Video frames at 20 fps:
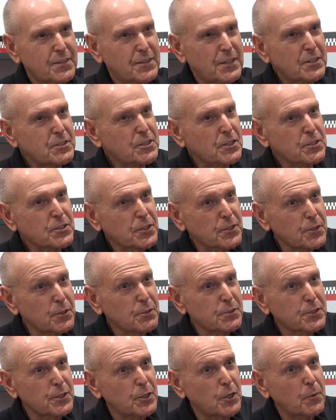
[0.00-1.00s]
This is a
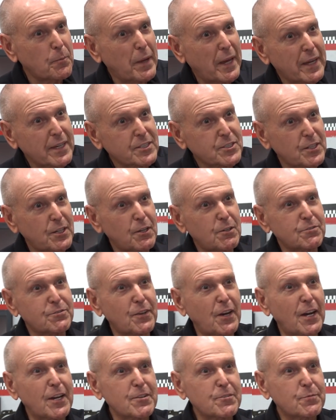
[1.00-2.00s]
new Duramax
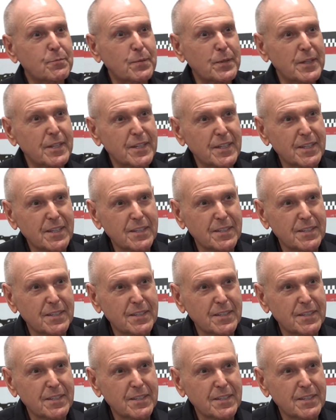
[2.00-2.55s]
L5P.